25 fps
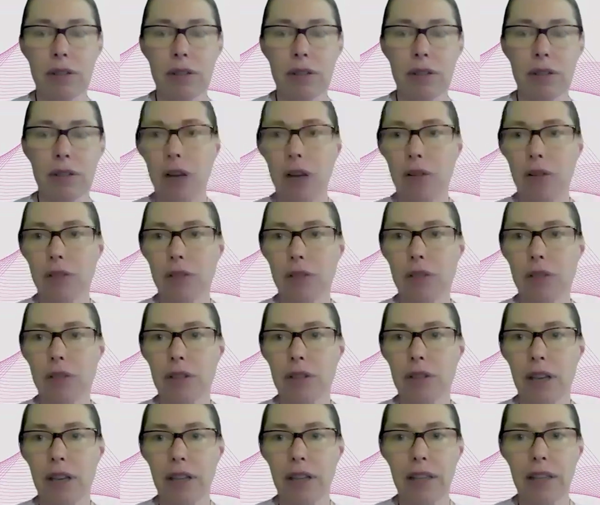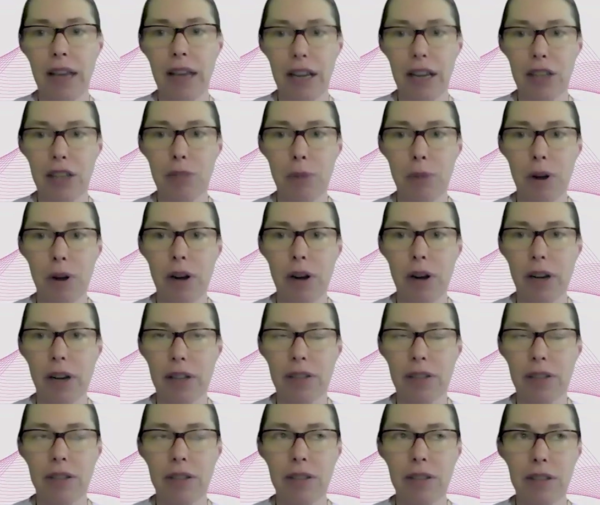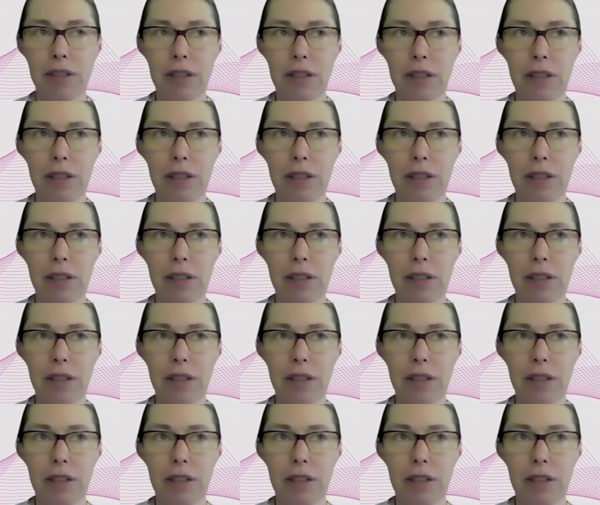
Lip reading: themselves. They experience,